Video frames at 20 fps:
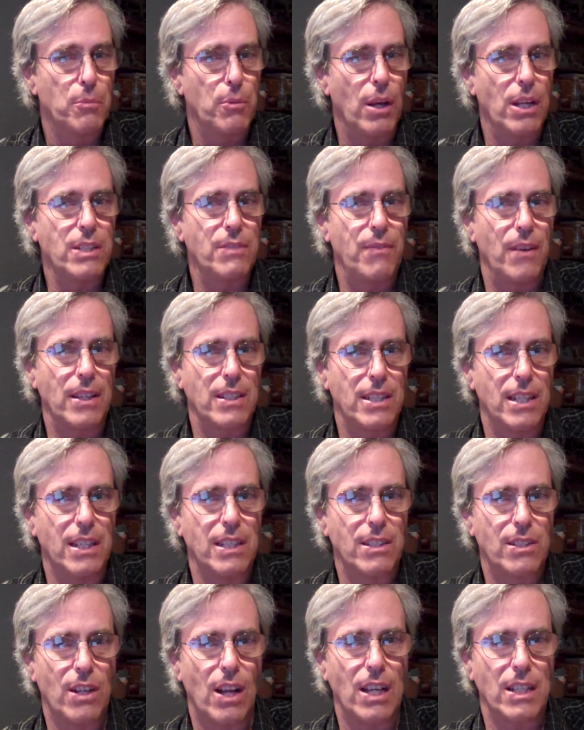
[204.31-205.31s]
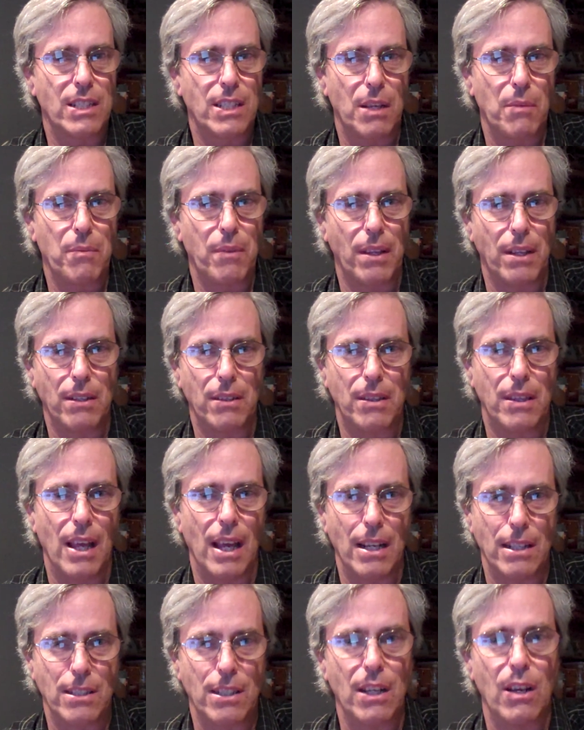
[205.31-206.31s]
Price fixing is not something
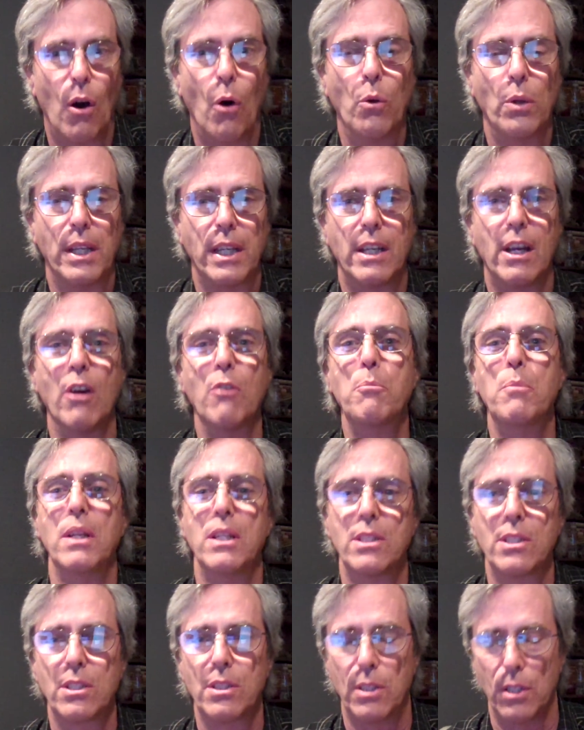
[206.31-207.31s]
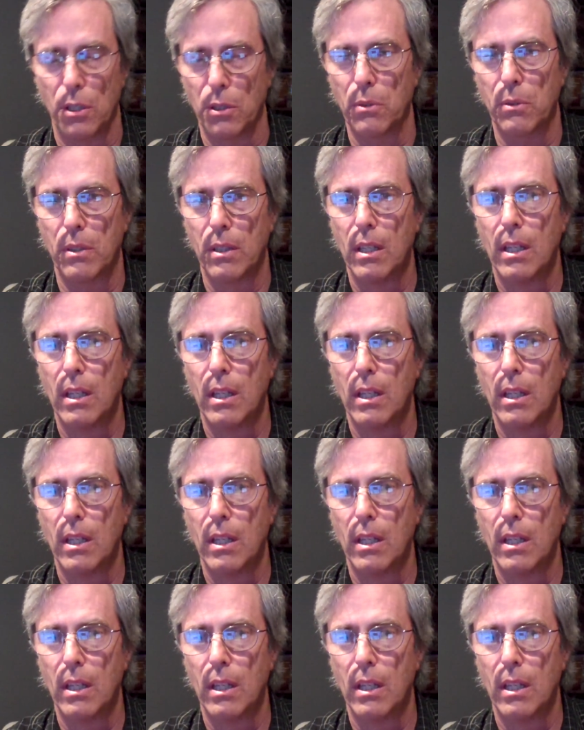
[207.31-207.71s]
that only governments do.